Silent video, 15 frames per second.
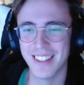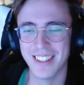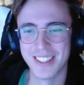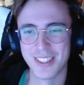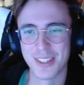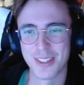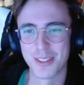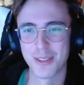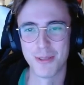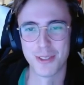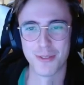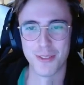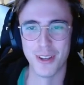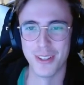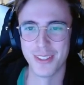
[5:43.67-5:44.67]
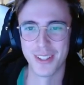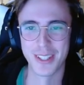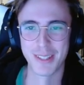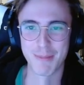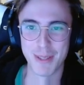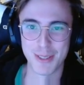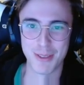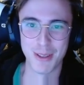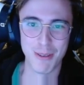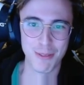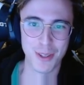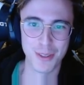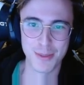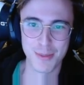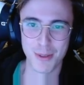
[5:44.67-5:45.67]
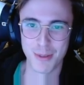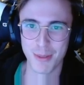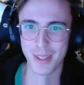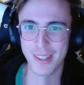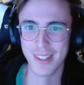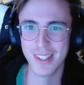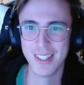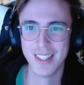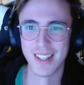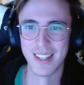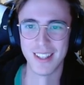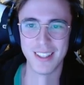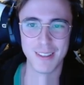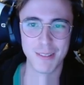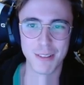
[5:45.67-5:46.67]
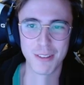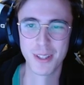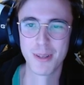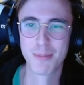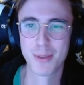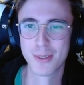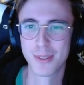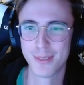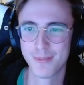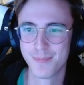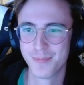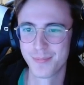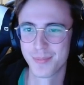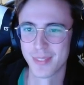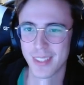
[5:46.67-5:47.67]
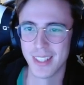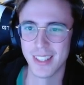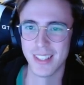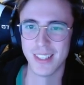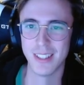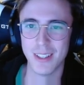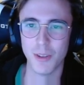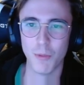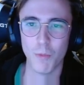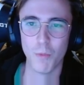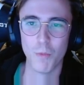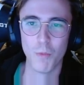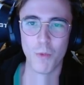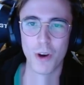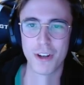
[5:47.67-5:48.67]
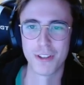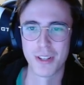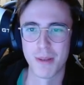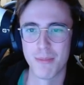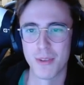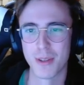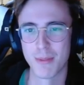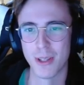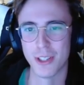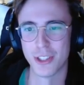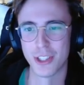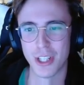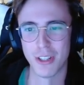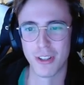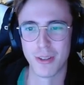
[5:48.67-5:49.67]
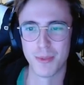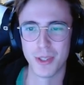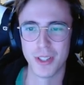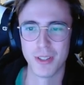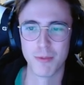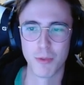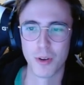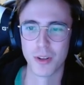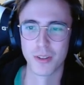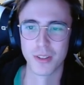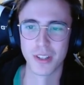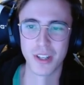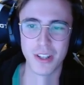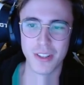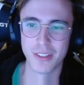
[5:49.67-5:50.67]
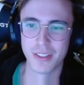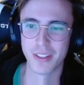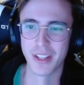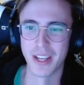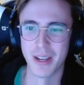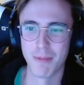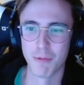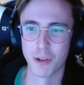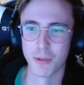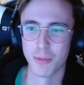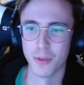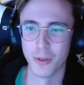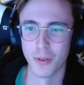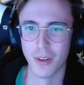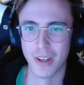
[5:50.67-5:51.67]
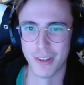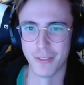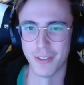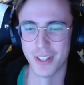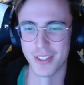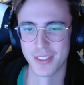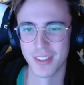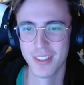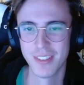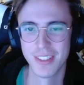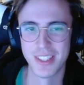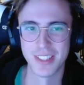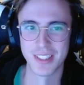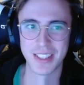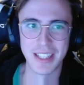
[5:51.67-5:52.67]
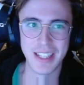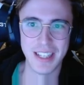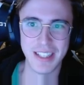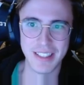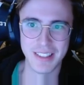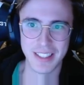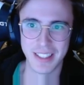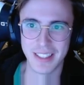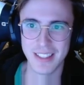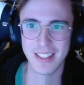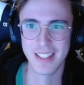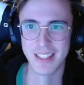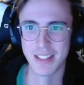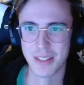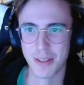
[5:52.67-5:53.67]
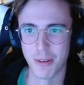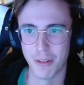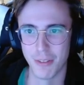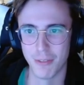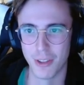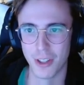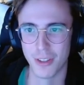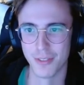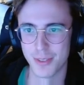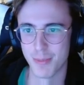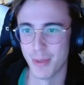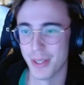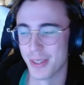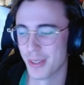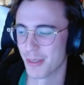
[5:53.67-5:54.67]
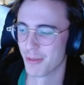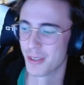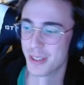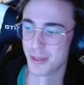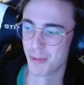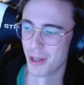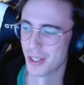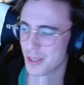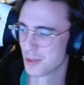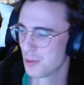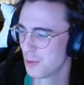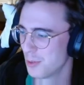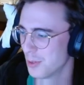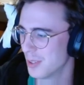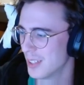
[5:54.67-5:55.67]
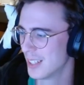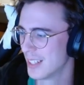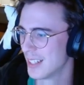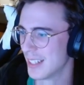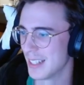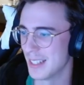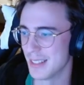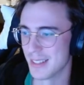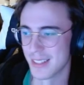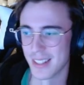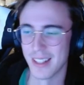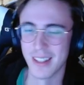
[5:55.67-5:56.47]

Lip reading: is just so much fun to like mess around with all these Pokemon. Clampearl, water type Pokemon, Shell Armor, Water Gun, Clamp, Whirlpool, Iron Fence. Literally doesn't get anything until it evolves, but the reason why it's cool is